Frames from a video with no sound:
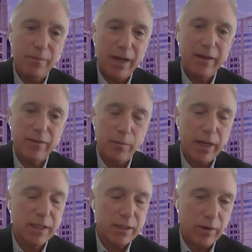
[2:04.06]
many of the
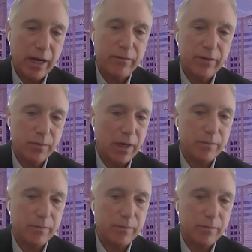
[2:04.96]
patients who were having these
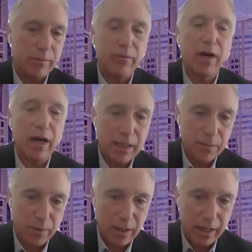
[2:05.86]
problems were never
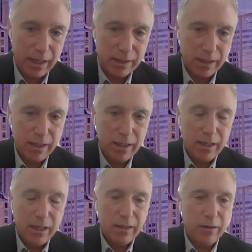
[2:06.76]
hospitalized.
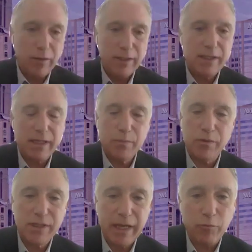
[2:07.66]
Mm-hmm. Only
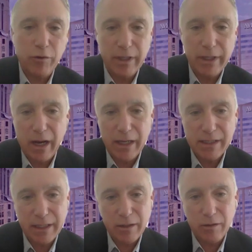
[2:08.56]
6% were in the ICU.